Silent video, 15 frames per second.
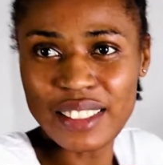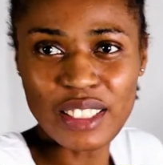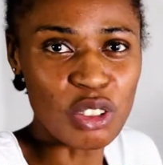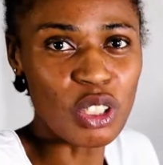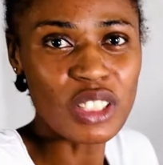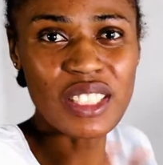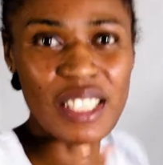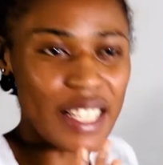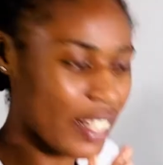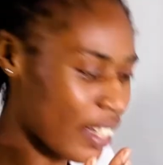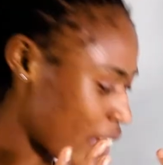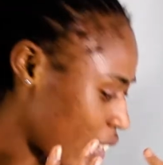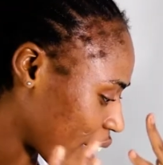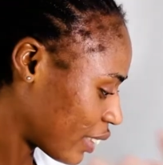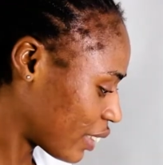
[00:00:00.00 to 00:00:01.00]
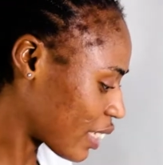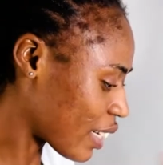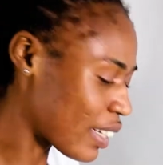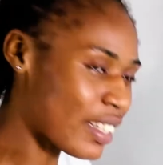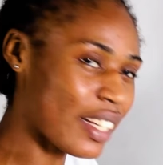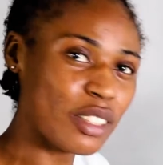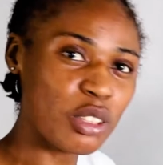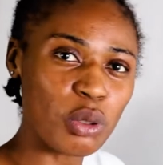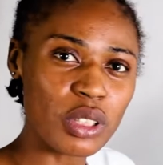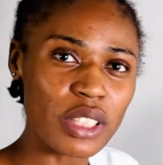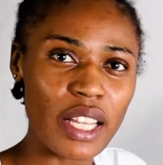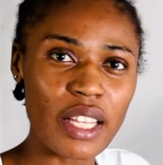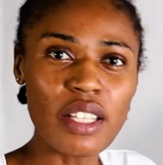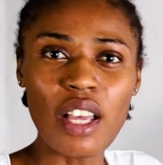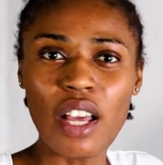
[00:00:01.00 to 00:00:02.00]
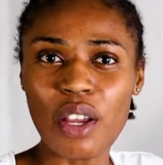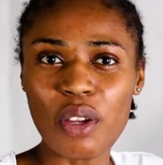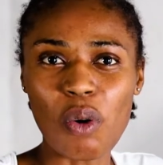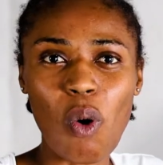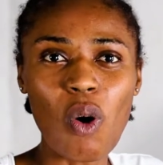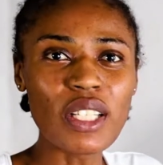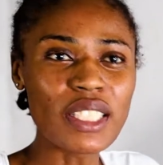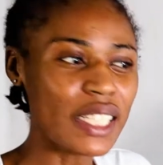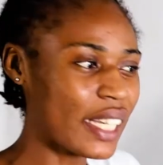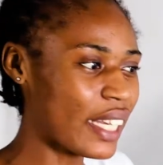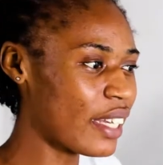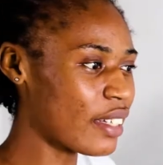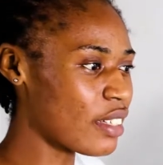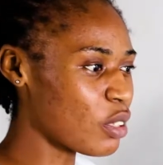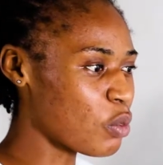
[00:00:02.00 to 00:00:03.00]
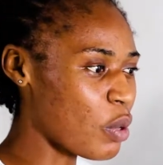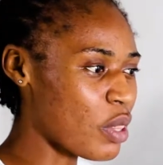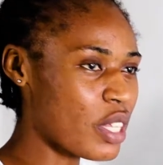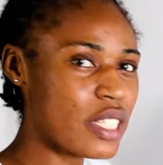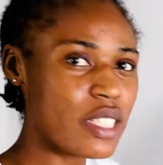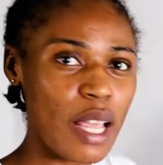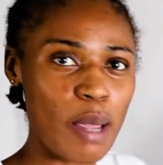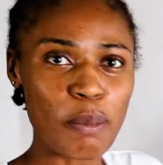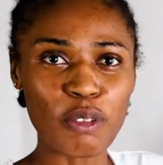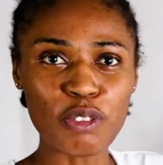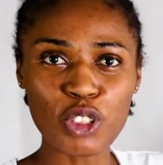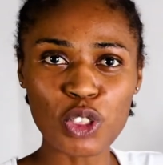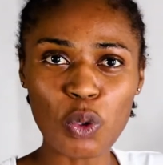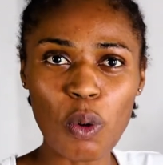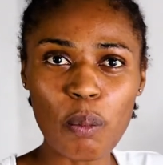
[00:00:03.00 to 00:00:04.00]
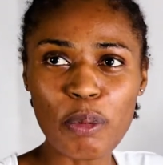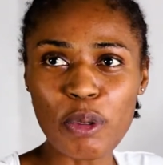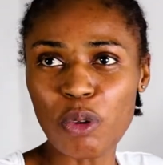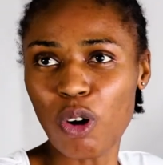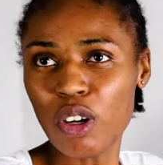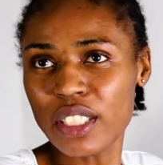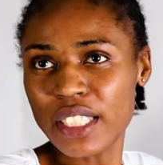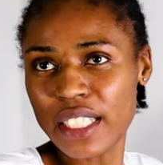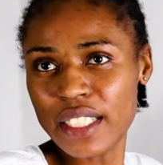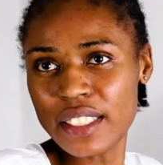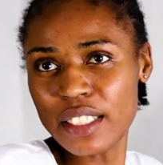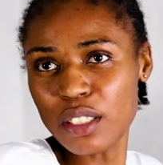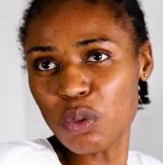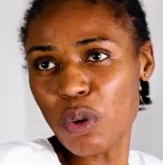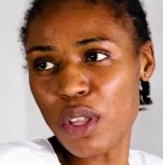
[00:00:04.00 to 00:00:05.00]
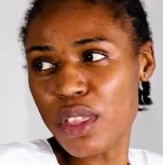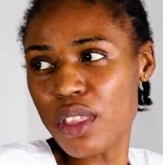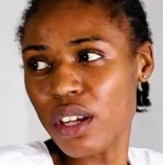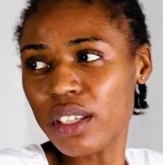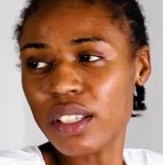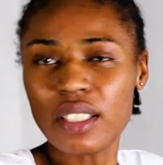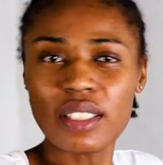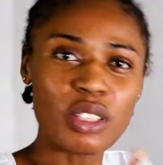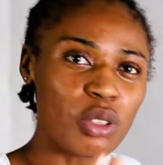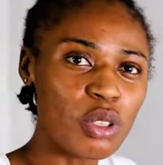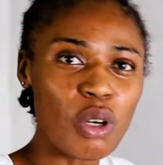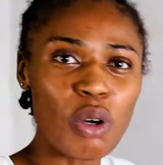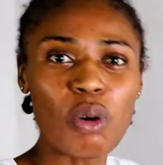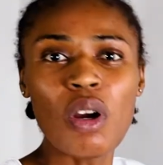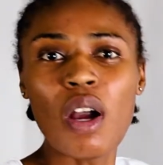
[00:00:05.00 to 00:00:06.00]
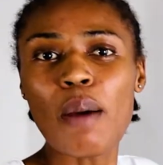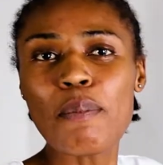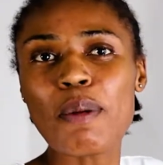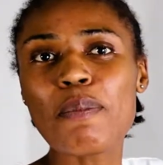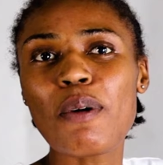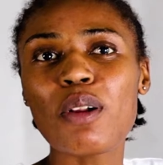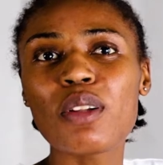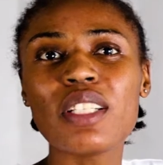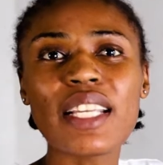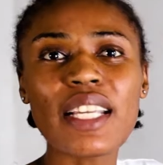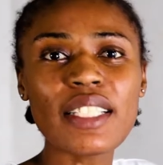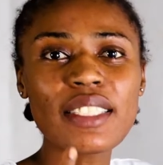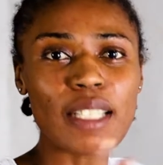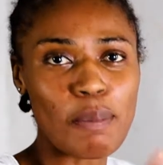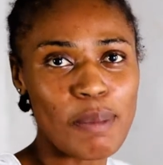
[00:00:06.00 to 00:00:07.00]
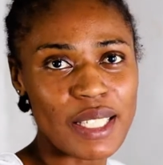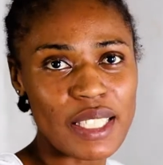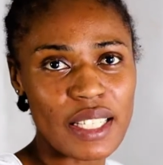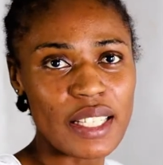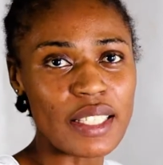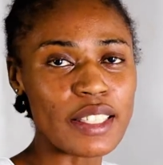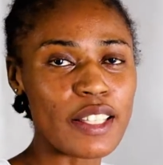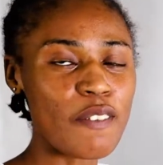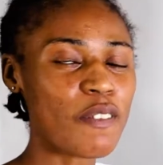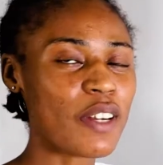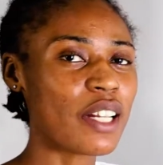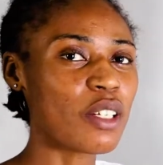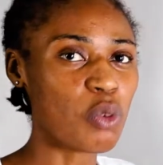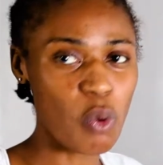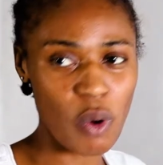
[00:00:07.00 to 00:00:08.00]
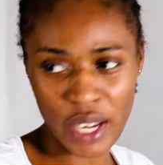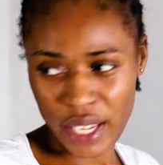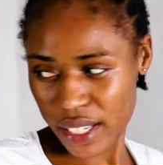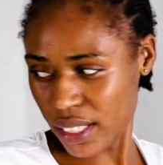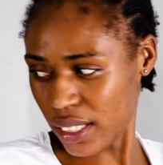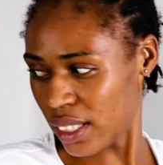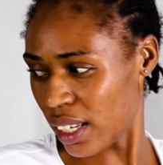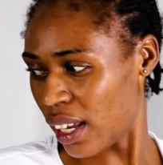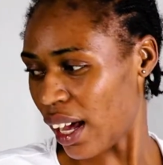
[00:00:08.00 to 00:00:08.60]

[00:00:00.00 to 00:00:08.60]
It's not restricted to say you only eat it with this type of soup. You only eat it with, you know, people eat chapati in different ways.